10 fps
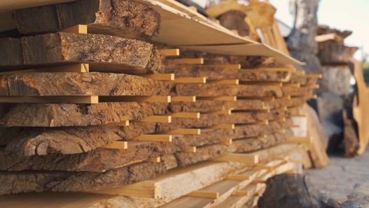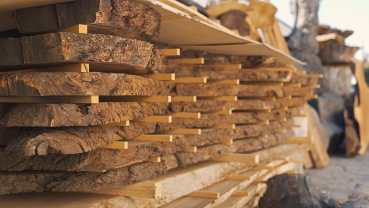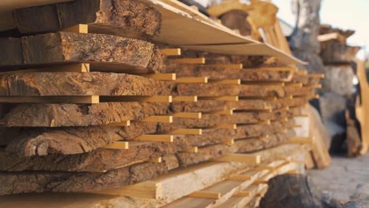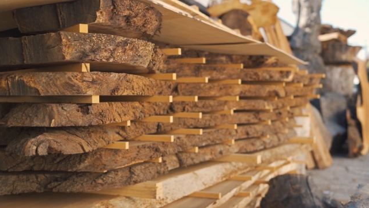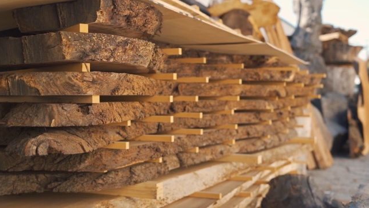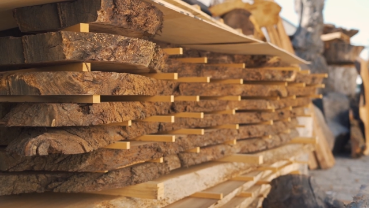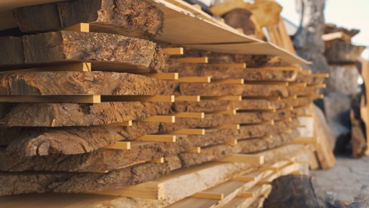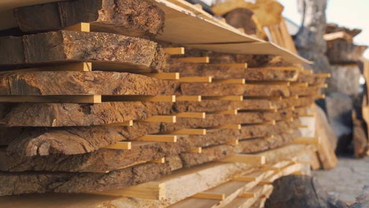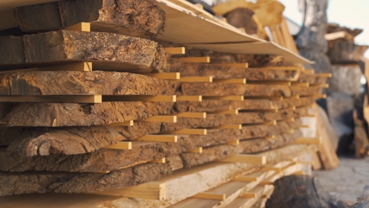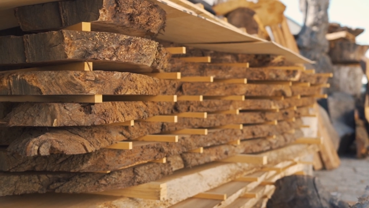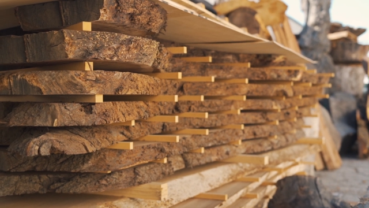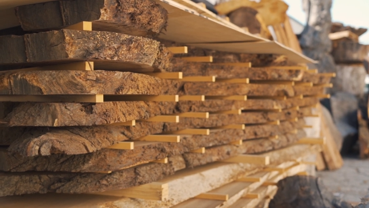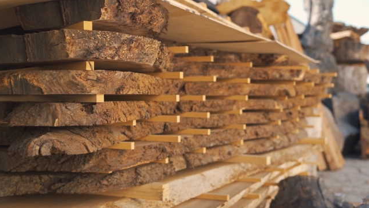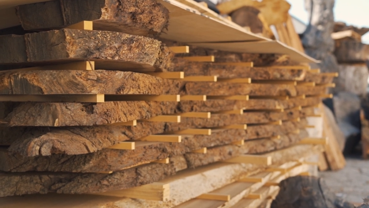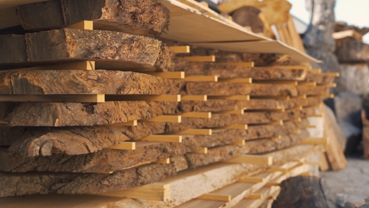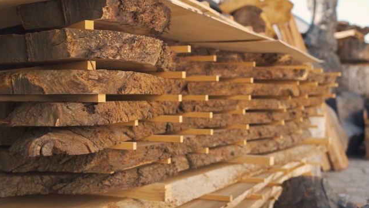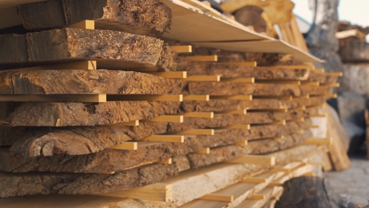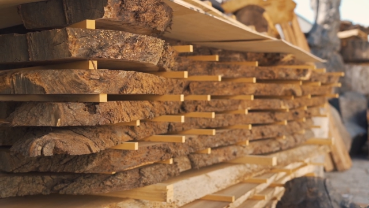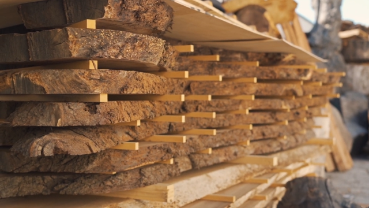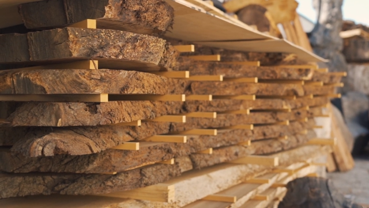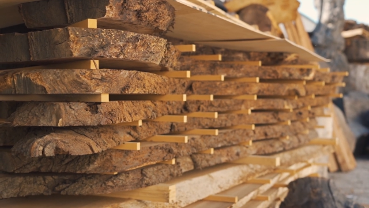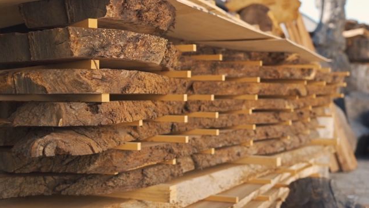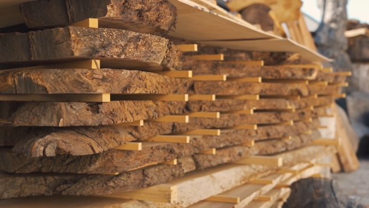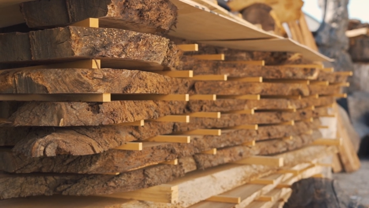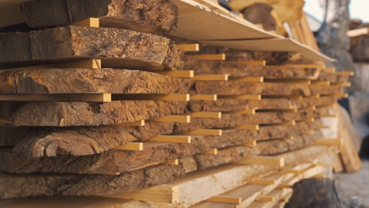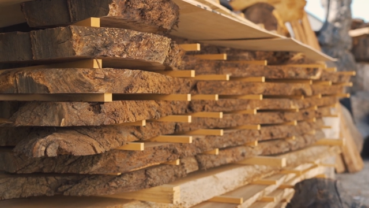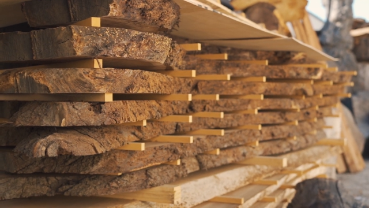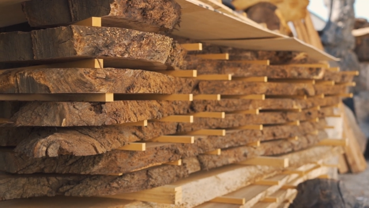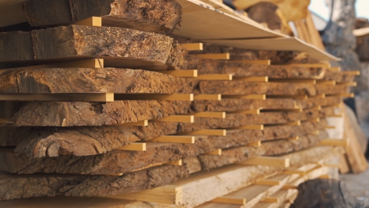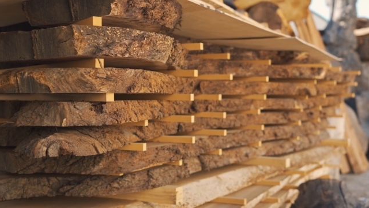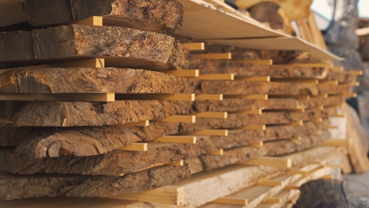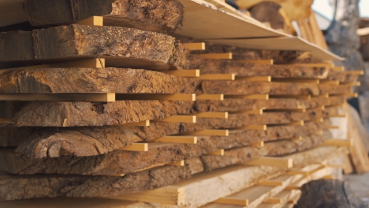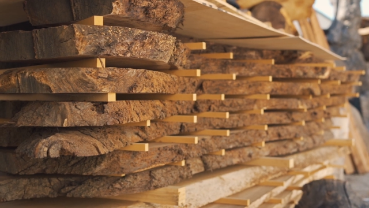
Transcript: Nobody's mouth can be seen.